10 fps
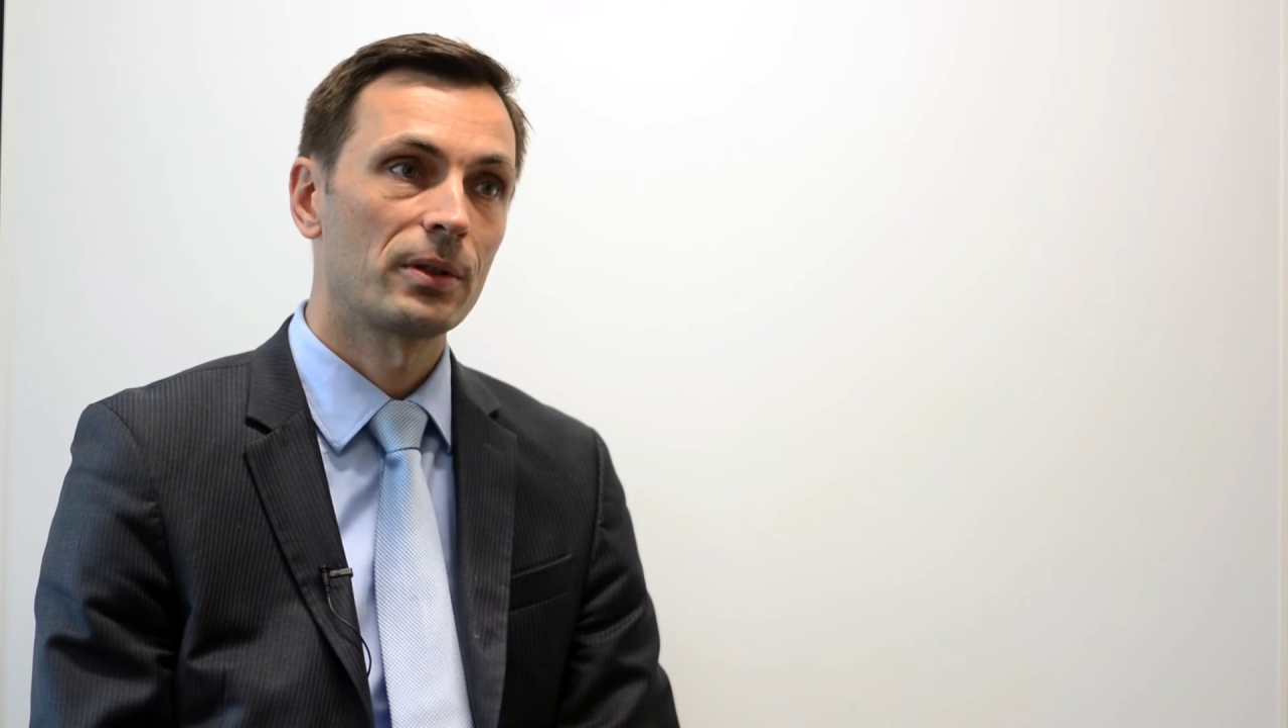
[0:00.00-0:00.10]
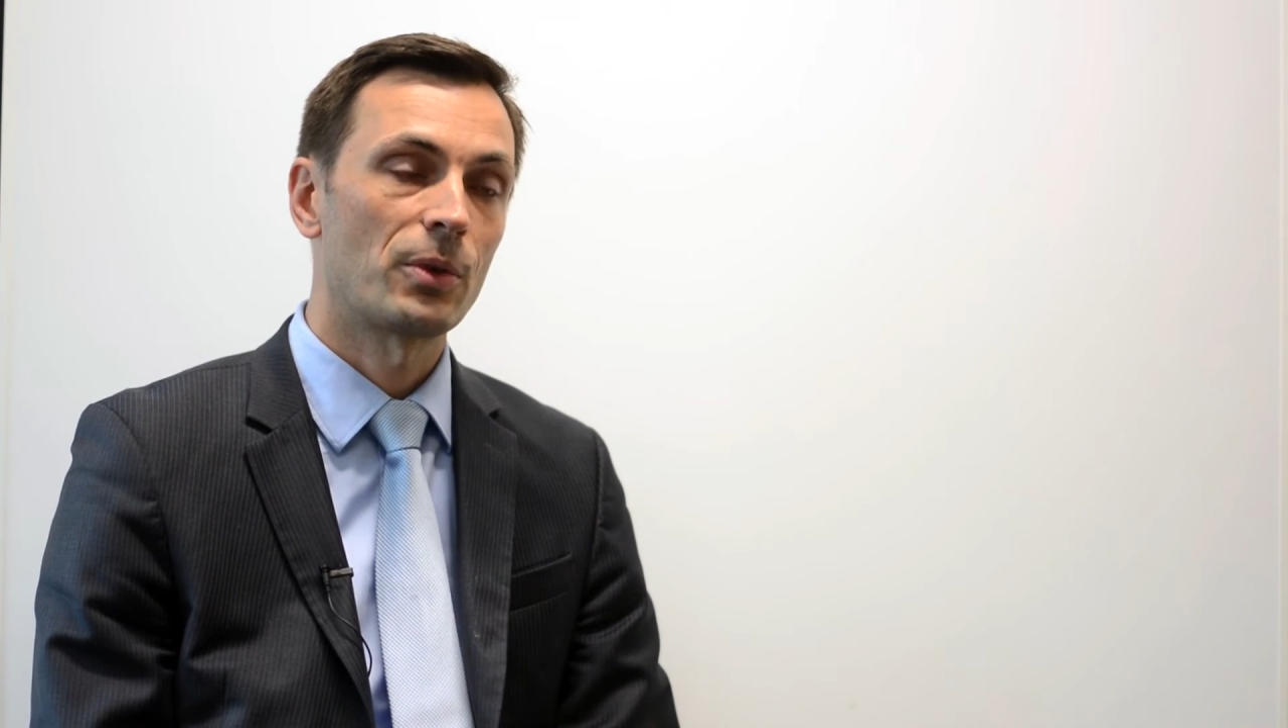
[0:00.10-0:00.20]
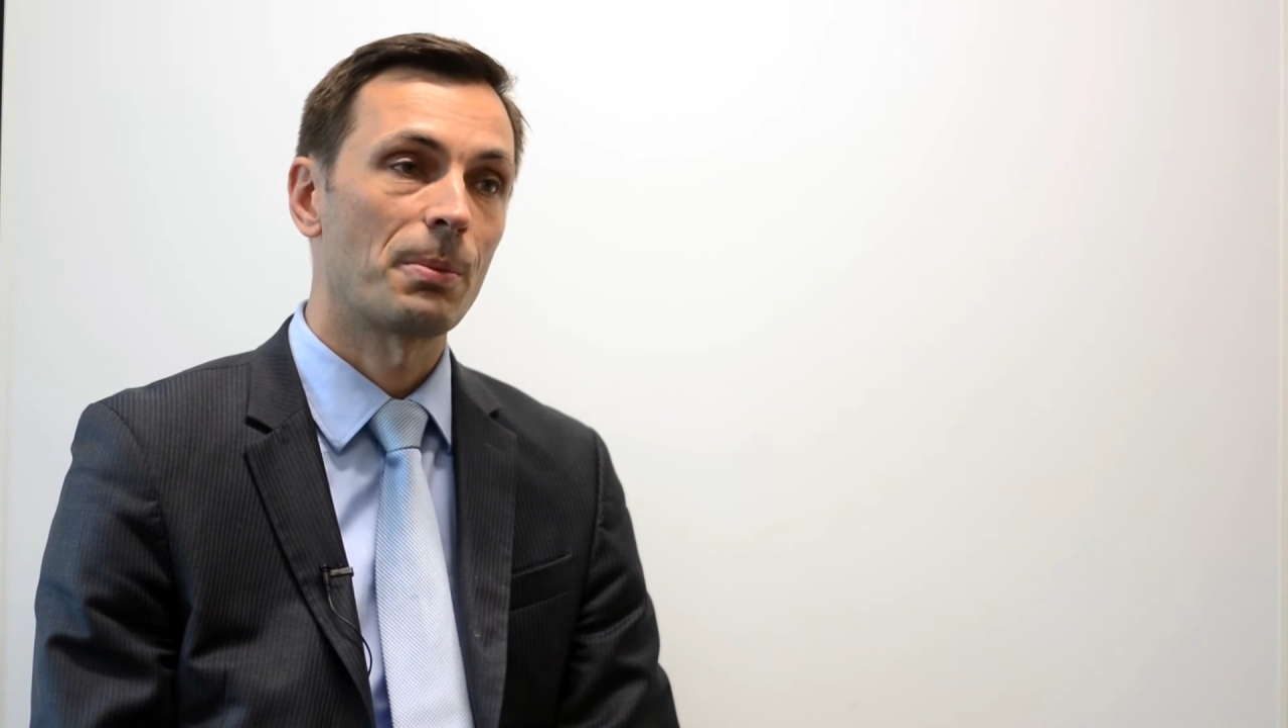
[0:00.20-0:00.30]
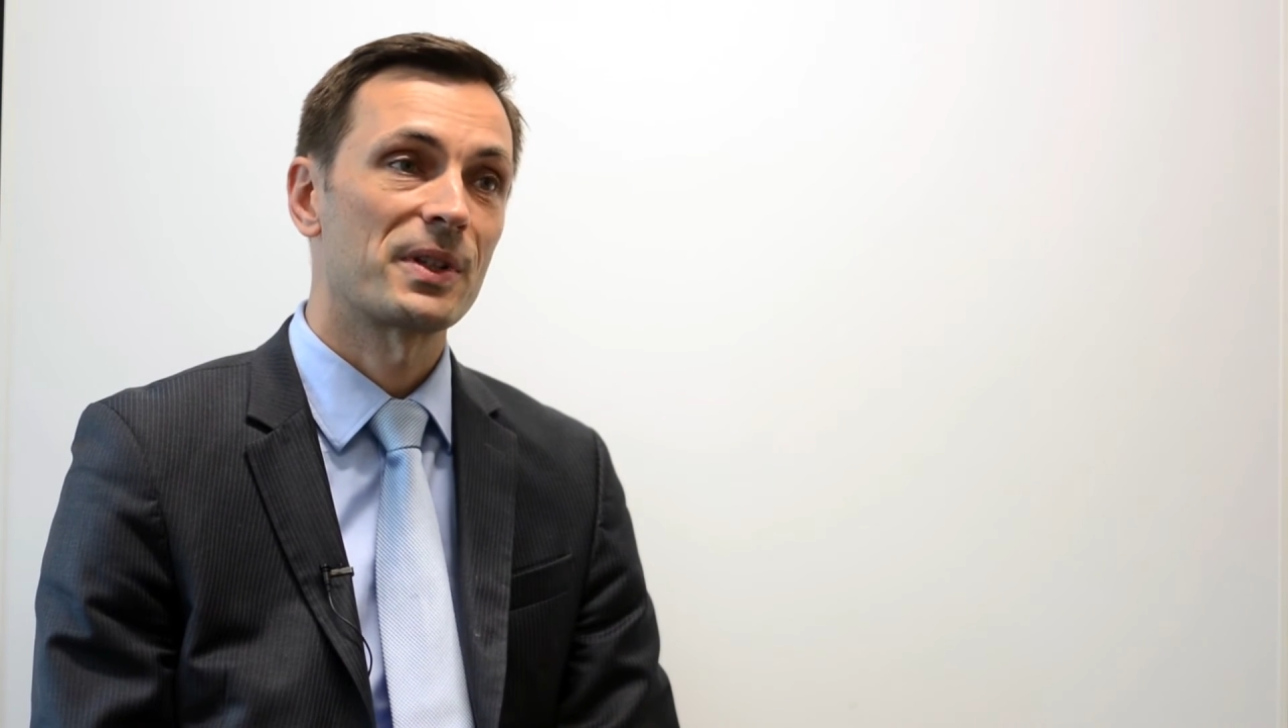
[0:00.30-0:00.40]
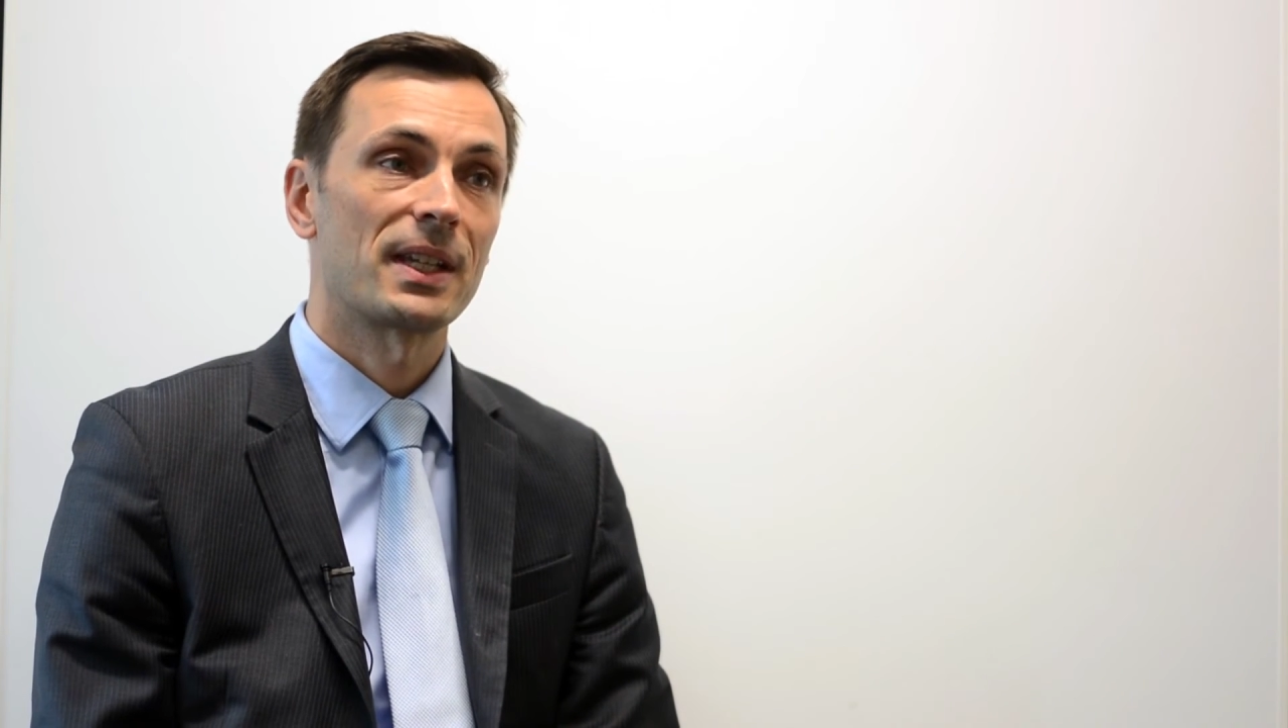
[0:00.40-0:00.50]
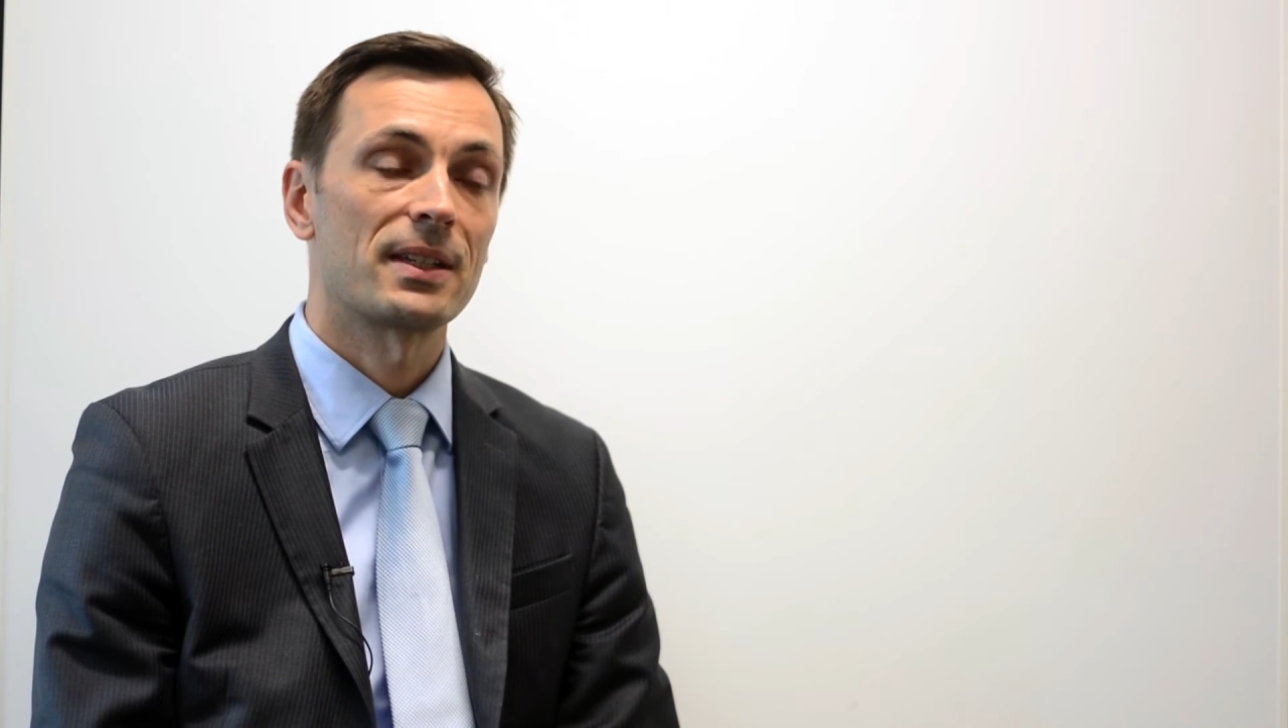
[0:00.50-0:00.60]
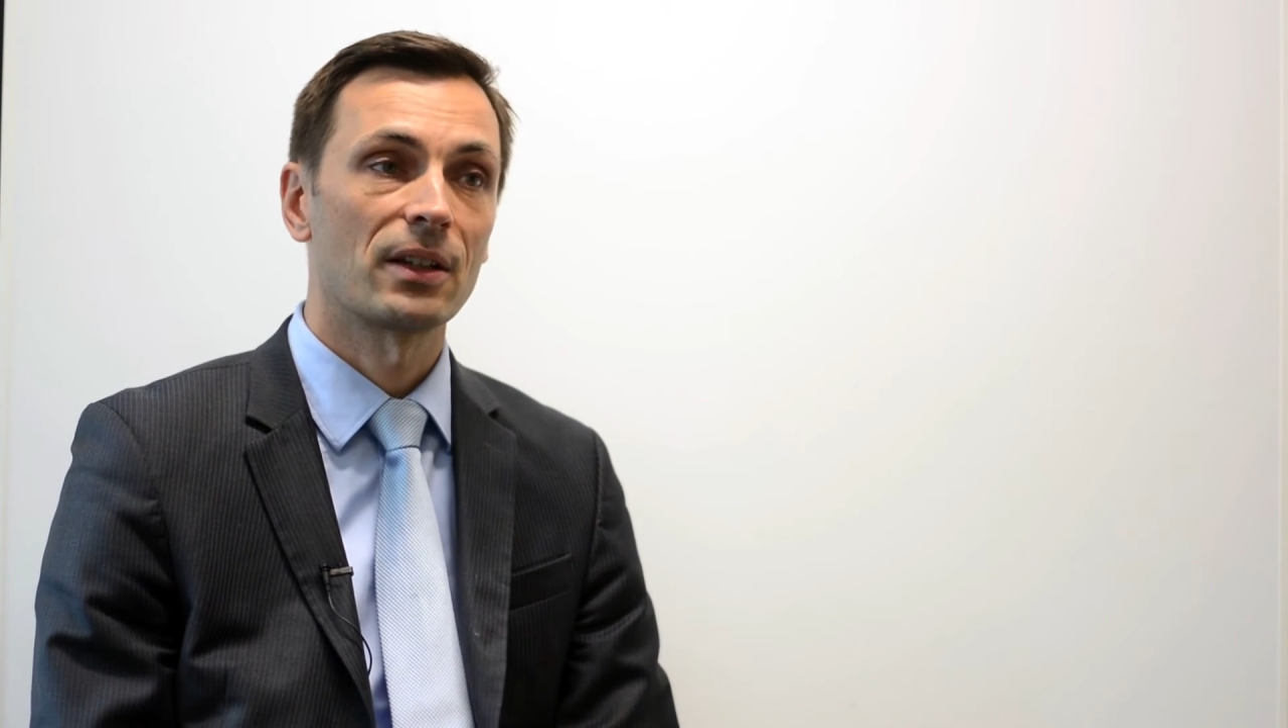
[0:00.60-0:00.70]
representing